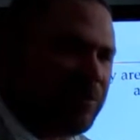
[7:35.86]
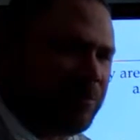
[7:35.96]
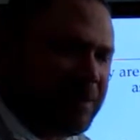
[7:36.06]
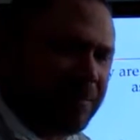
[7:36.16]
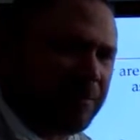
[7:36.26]

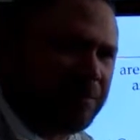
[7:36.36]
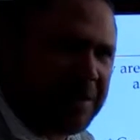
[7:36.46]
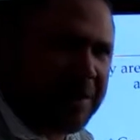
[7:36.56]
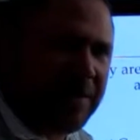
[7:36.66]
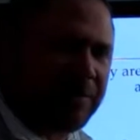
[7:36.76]

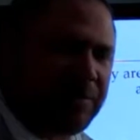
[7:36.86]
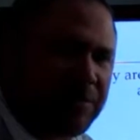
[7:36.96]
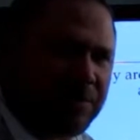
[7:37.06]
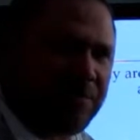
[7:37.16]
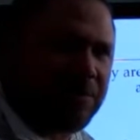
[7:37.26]
being able
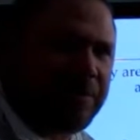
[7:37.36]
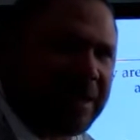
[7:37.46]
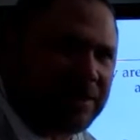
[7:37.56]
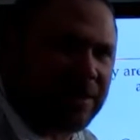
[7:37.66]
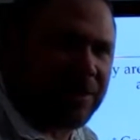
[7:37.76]
to
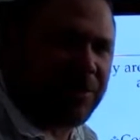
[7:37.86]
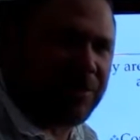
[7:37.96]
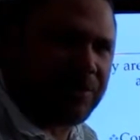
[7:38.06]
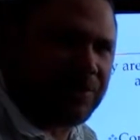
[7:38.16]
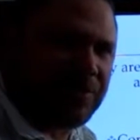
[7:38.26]
pass on
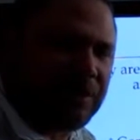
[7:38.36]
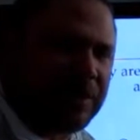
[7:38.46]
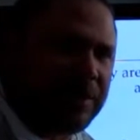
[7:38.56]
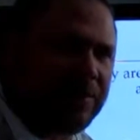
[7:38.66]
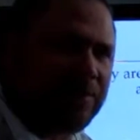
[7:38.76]
your
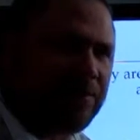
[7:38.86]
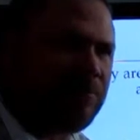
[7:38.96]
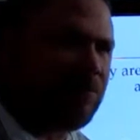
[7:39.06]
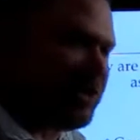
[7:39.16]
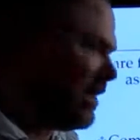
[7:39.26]

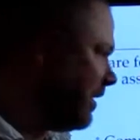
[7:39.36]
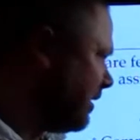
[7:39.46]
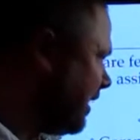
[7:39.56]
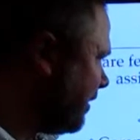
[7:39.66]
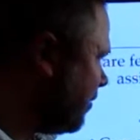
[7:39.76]
genes
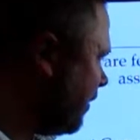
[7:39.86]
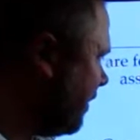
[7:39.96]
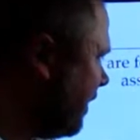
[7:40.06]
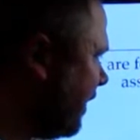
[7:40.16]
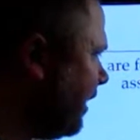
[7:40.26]
and that sort
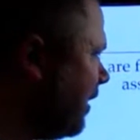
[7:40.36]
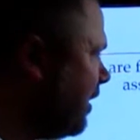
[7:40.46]
of thing.